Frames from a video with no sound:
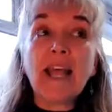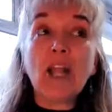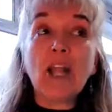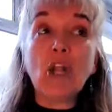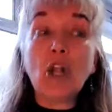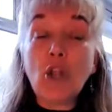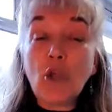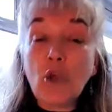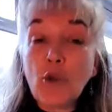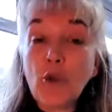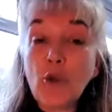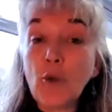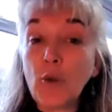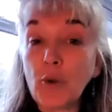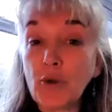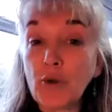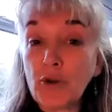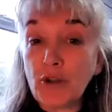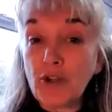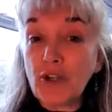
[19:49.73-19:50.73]

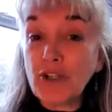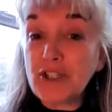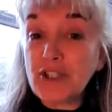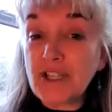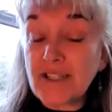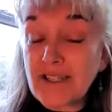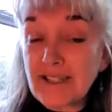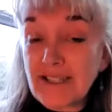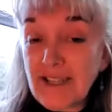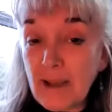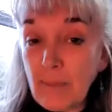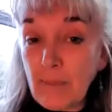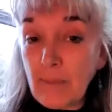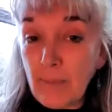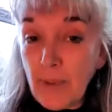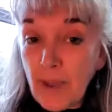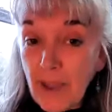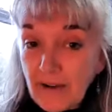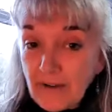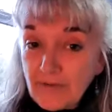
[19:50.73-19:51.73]
learn to step
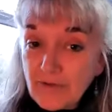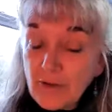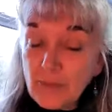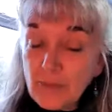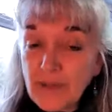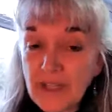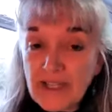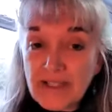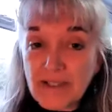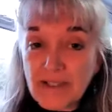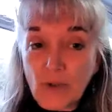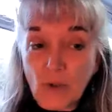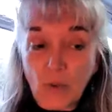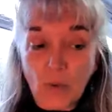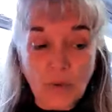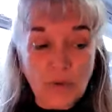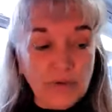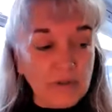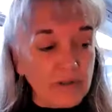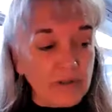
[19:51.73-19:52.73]
back from these
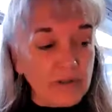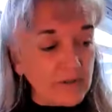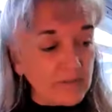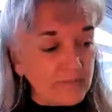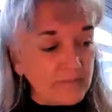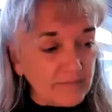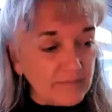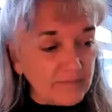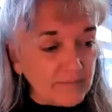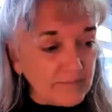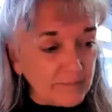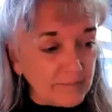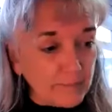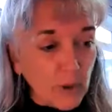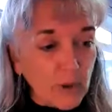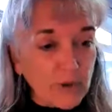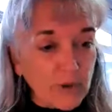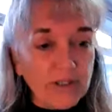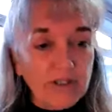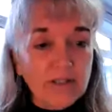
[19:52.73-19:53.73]
thoughts,
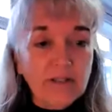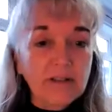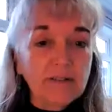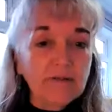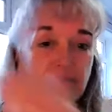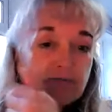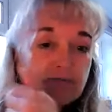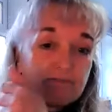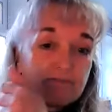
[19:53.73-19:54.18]
positive,